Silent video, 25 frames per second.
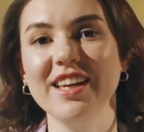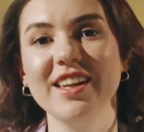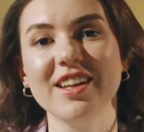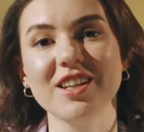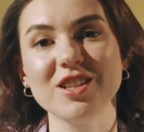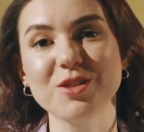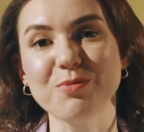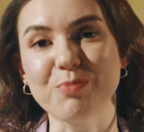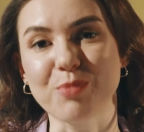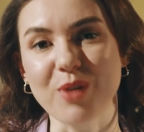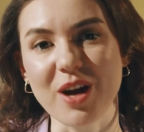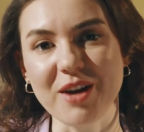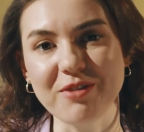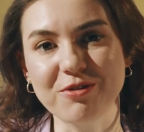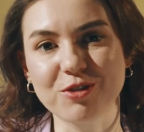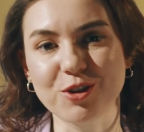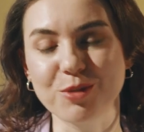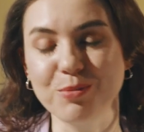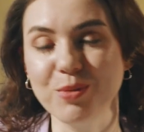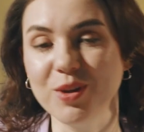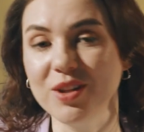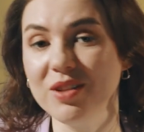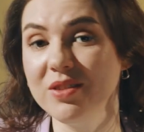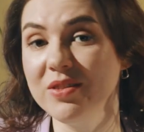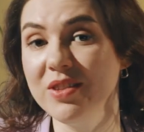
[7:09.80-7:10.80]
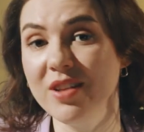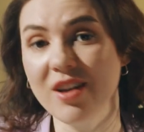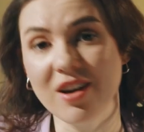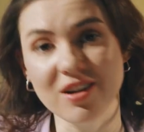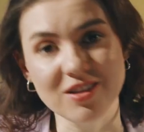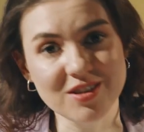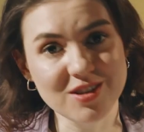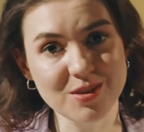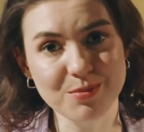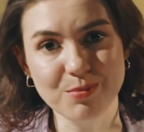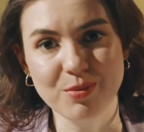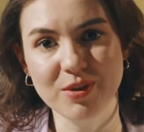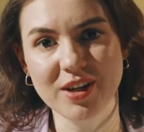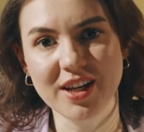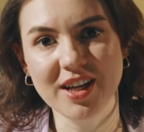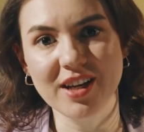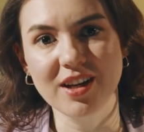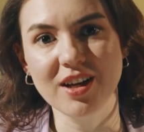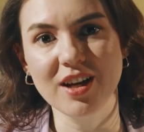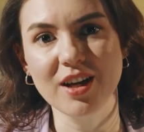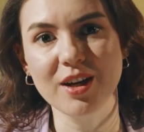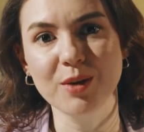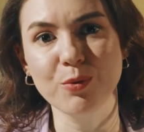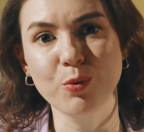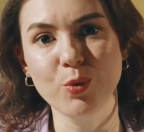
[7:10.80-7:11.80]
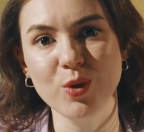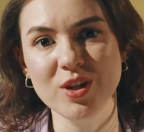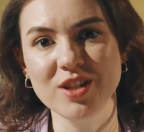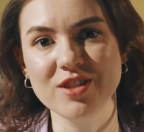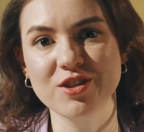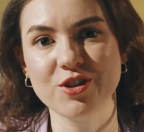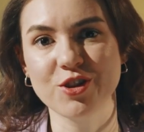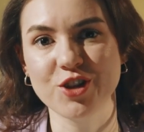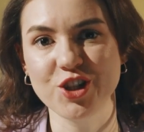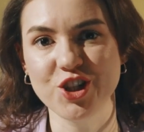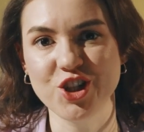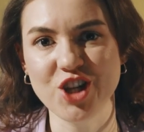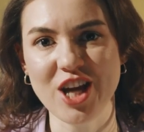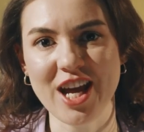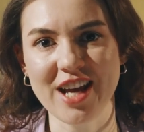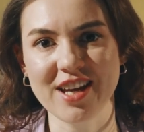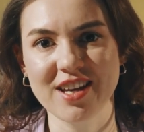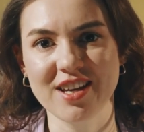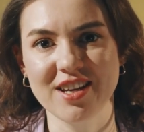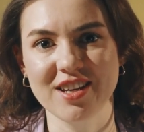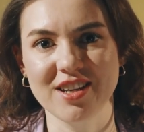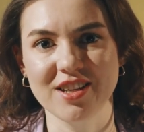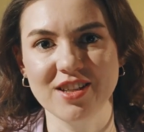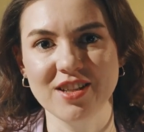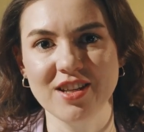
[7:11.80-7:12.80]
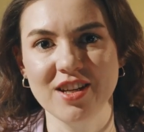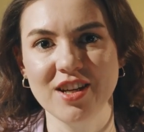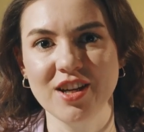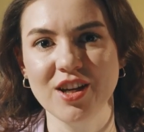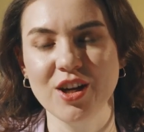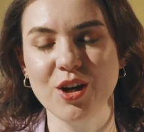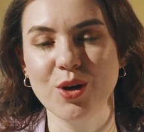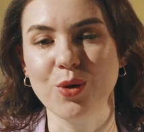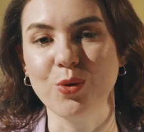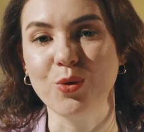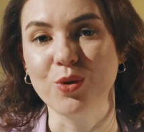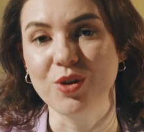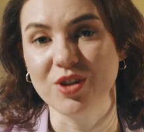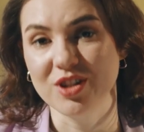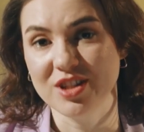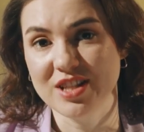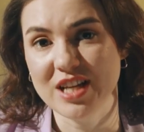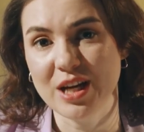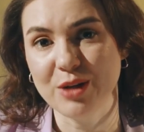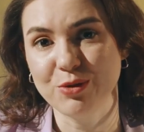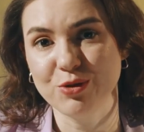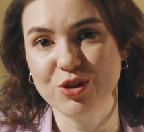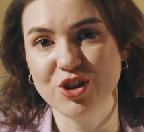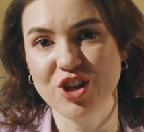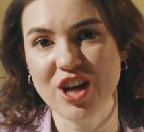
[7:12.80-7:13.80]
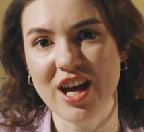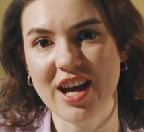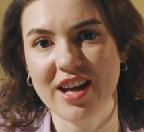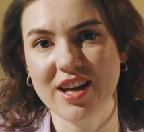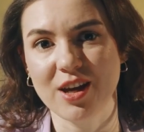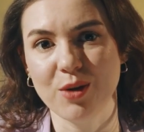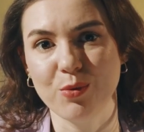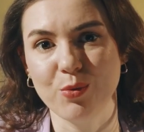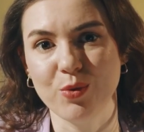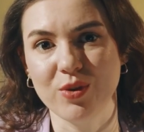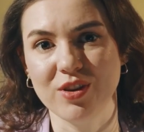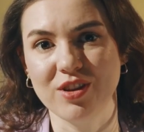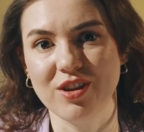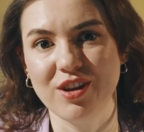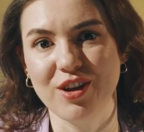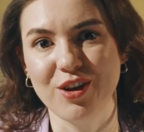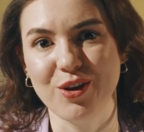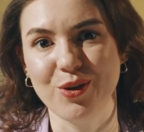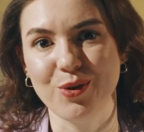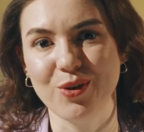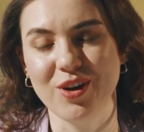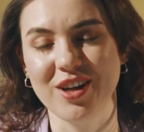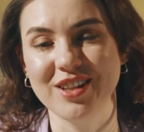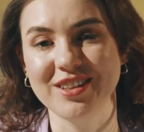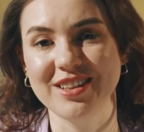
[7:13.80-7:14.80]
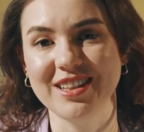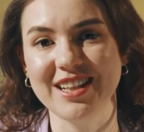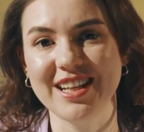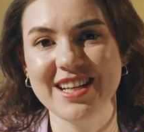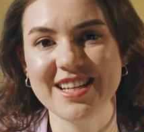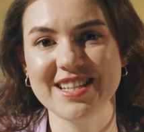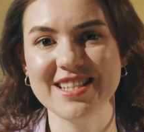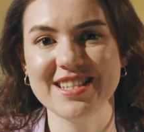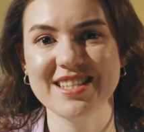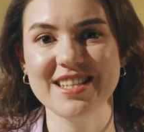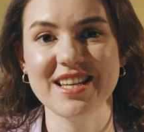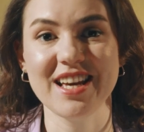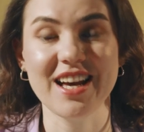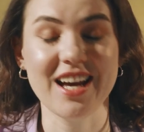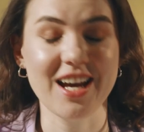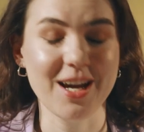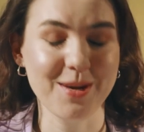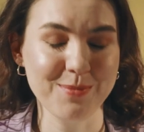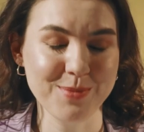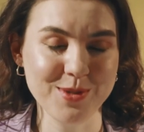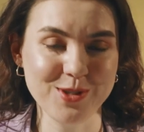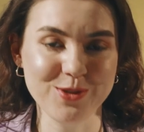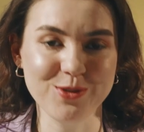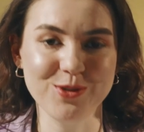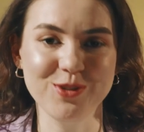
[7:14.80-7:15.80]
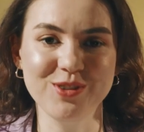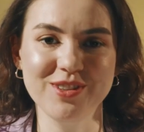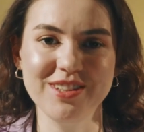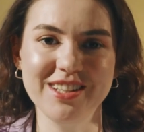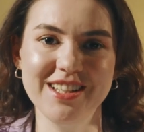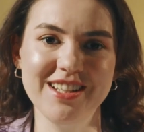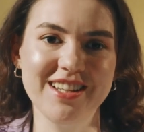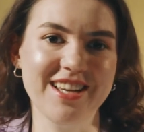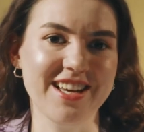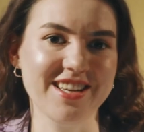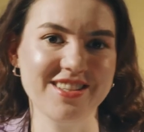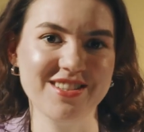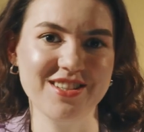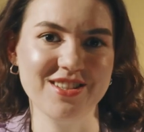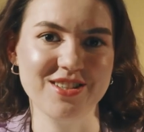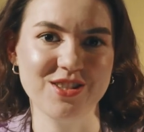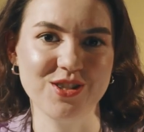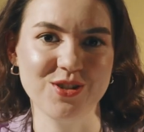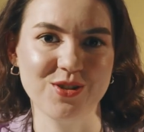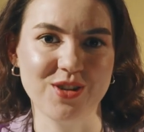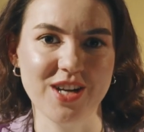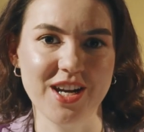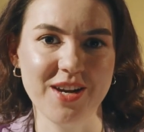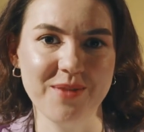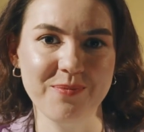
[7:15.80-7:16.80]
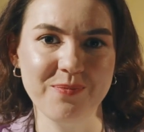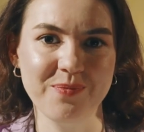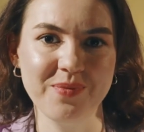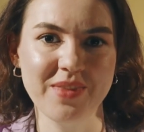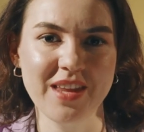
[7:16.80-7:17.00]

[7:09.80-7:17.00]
It is preferable not to bring a winter jacket or a down jacket with you unless absolutely necessary.